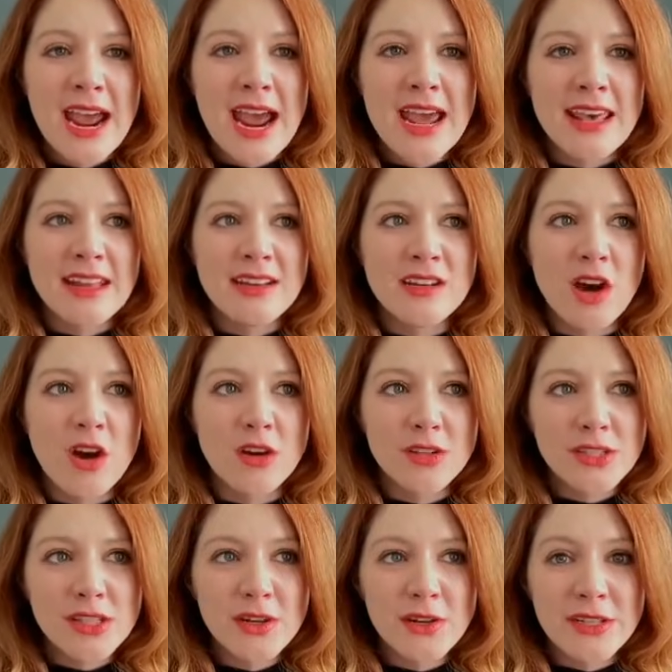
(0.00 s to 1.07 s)
And
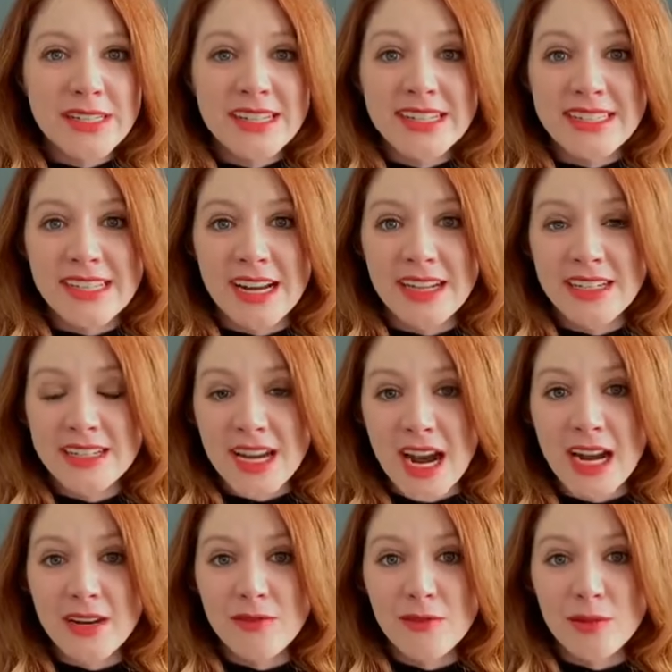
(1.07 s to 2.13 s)
also, it's an exciting
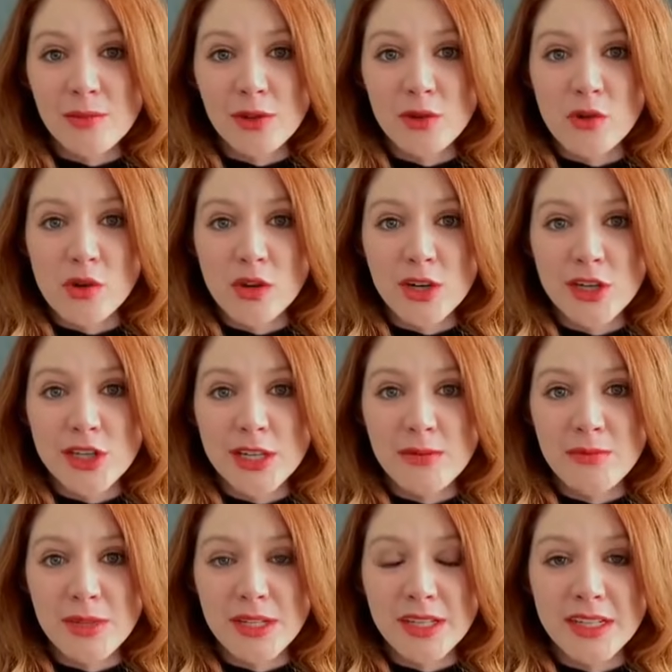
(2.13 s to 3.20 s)
time for Blue
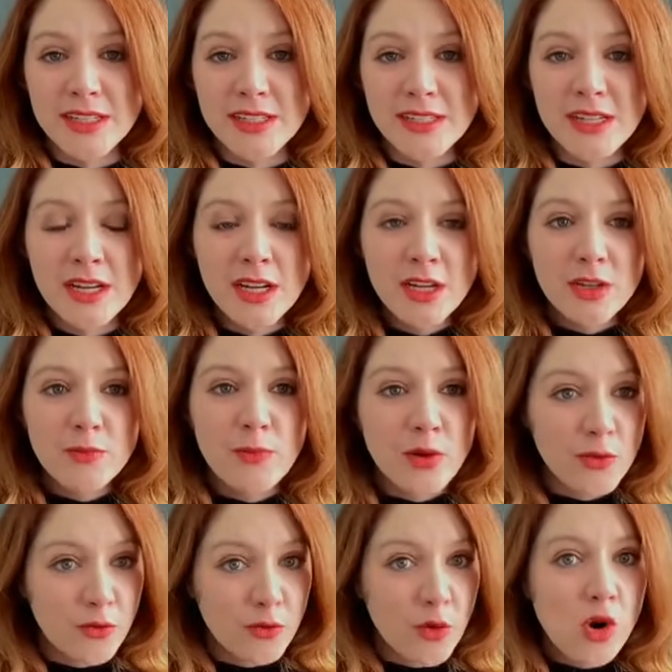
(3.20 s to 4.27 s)
Origin because
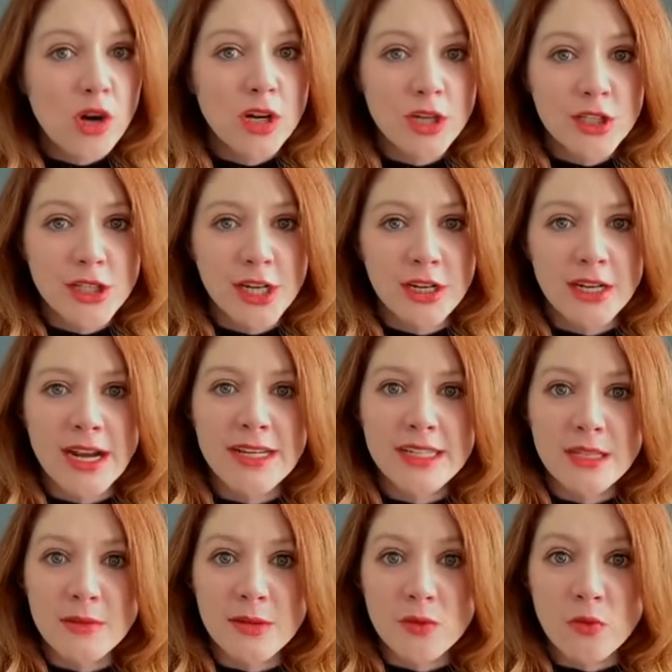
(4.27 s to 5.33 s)
before Jared
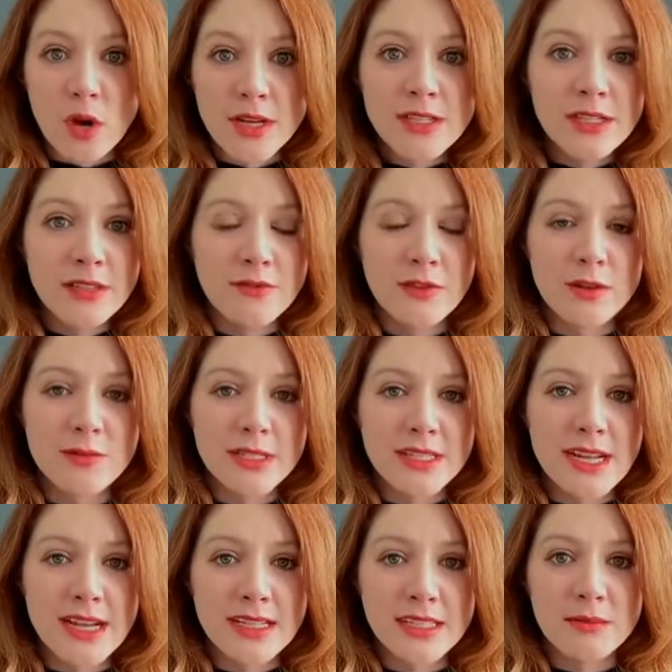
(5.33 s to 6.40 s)
Isaacman was confirmed
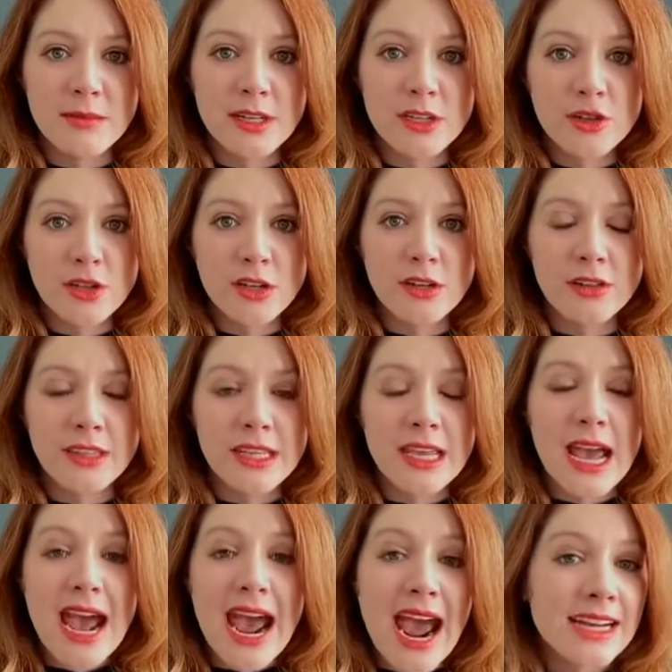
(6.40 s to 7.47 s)
as NASA administrator,
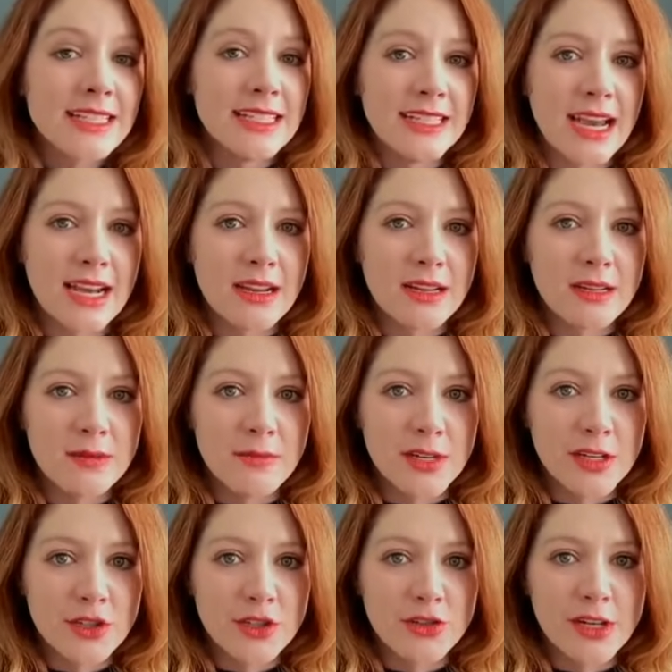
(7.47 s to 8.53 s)
the acting
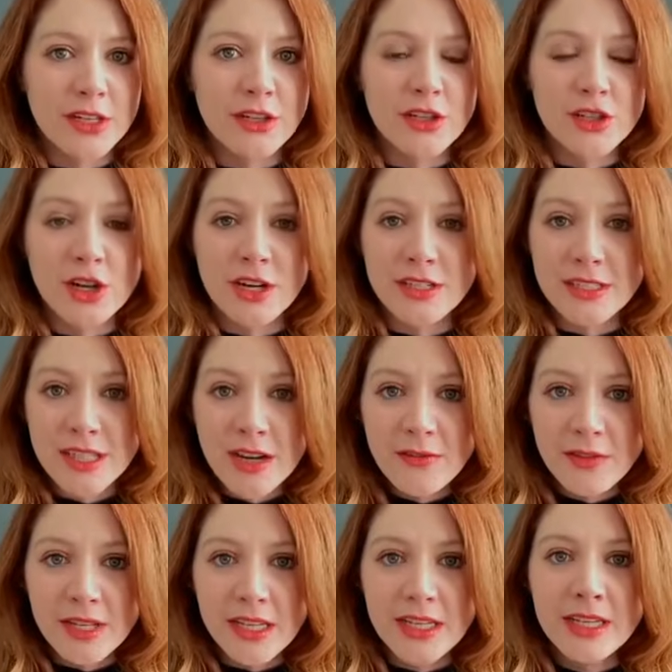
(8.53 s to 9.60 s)
administrator, Sean
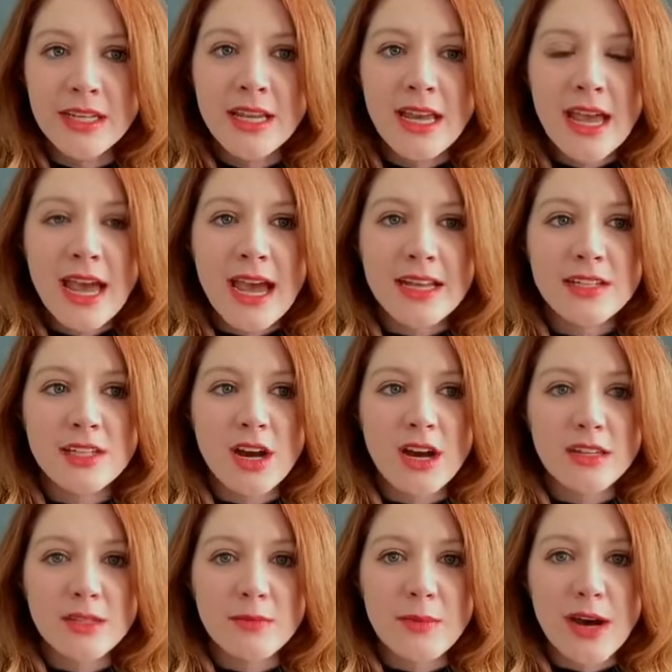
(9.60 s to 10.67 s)
Duffy, had
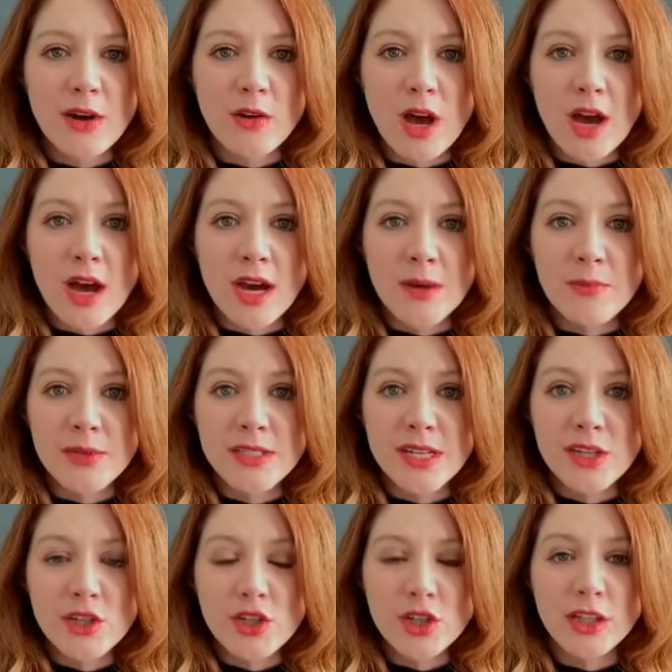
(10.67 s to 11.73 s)
talked about uh,
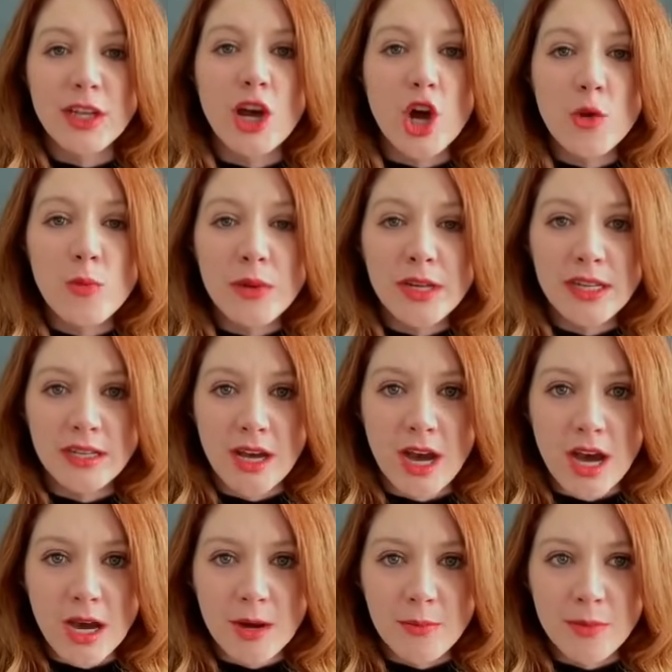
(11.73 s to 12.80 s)
potentially opening
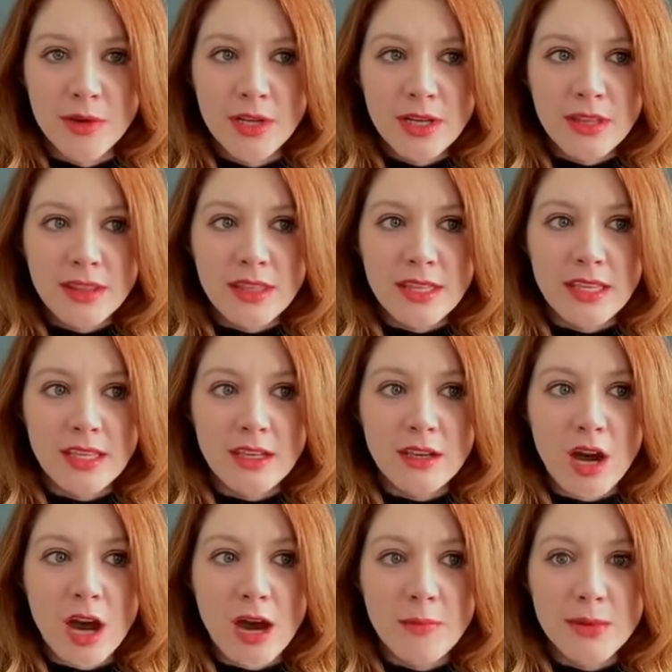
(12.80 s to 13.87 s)
up the
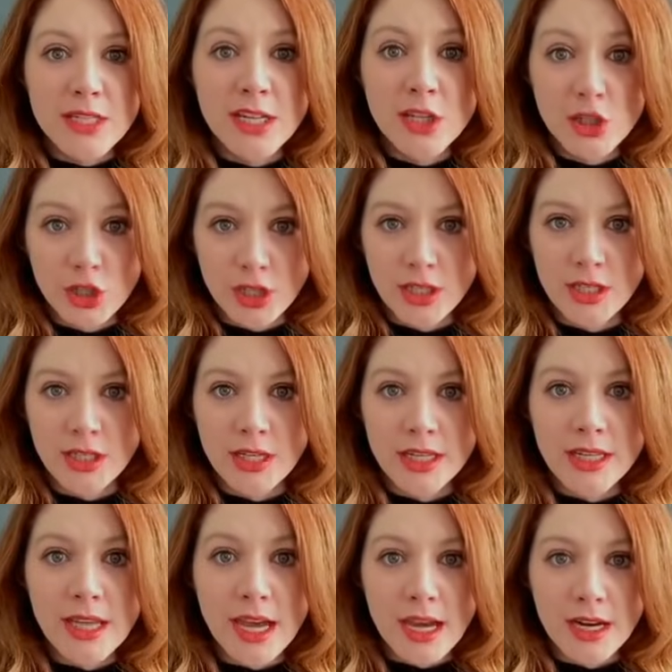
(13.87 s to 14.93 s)
competition
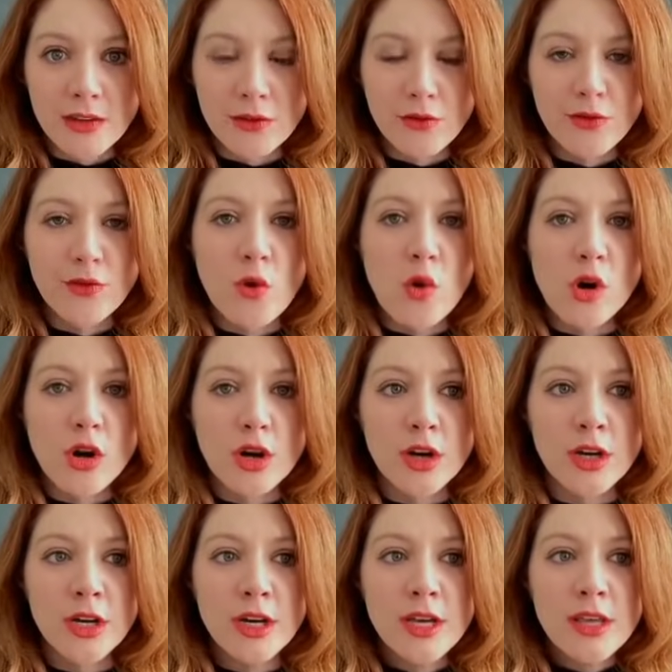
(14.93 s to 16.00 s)
again
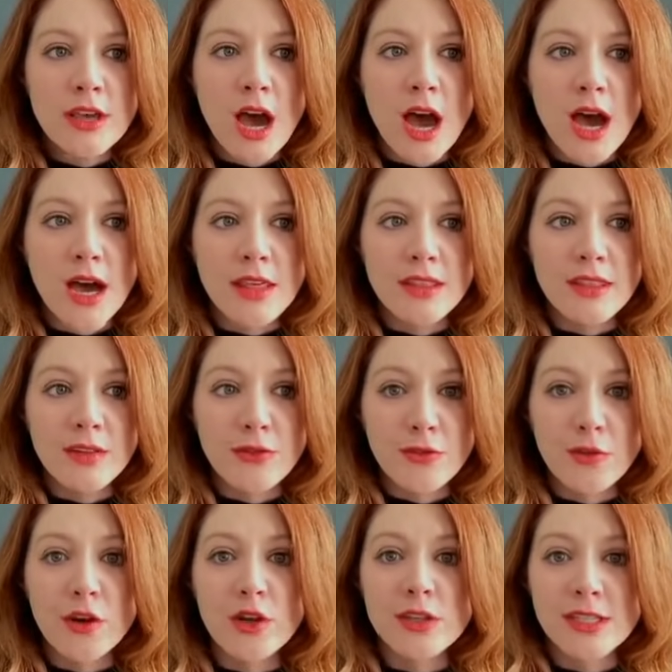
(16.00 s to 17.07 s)
for uh, the
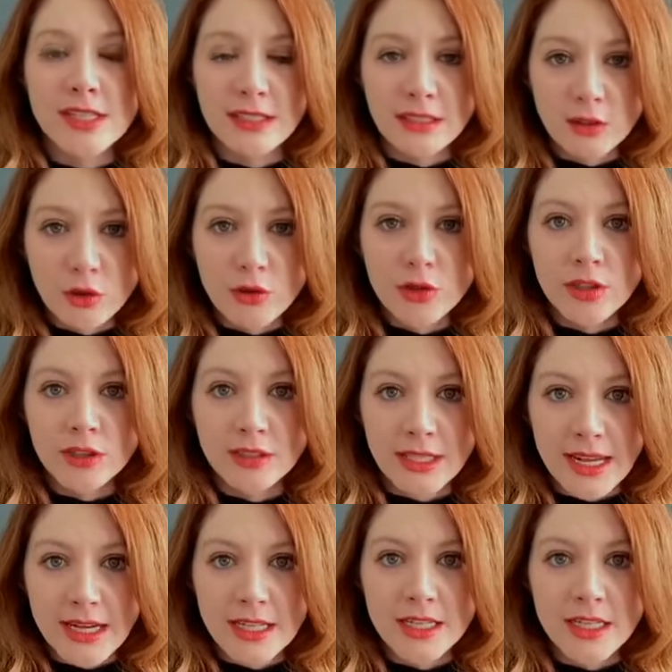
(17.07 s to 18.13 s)
first lunar
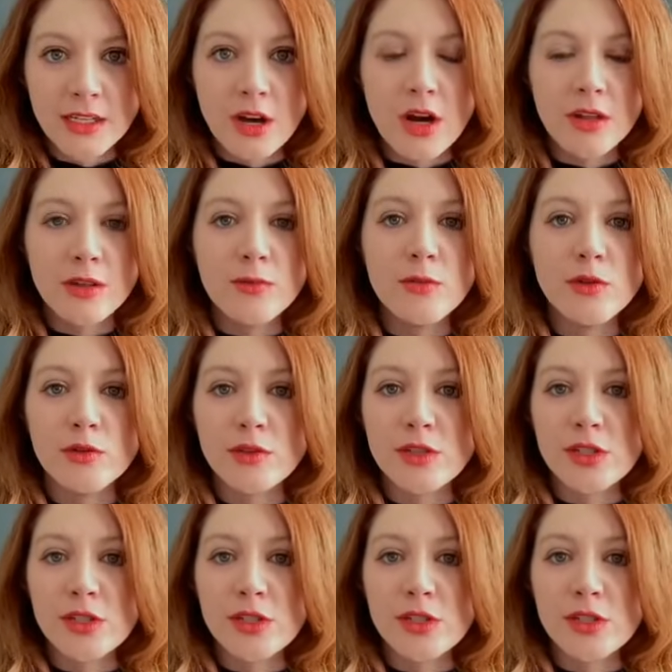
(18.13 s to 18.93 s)
landing on the moon.